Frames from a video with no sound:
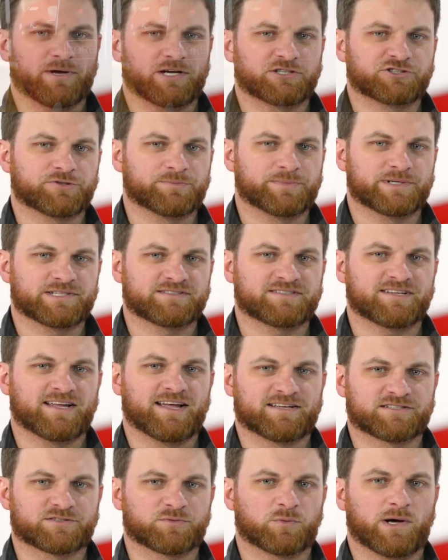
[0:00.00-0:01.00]
measurements
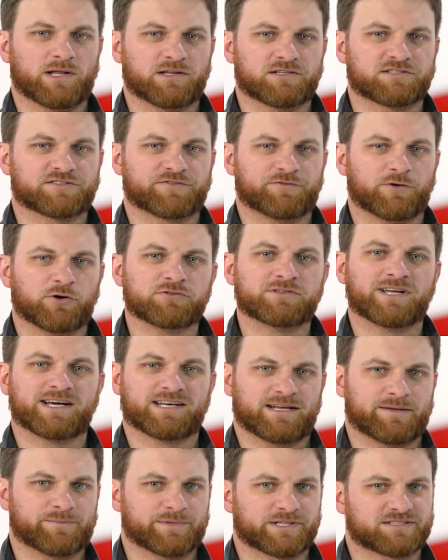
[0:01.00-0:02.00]
as well as full
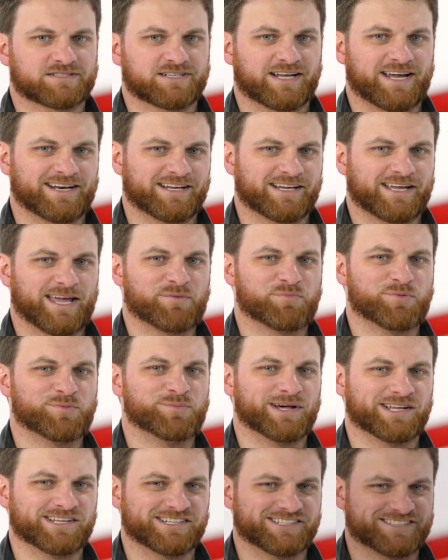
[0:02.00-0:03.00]
dynamic scanning
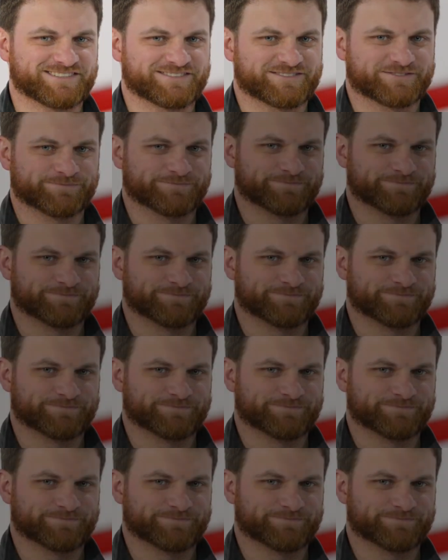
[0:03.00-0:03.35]
capabilities.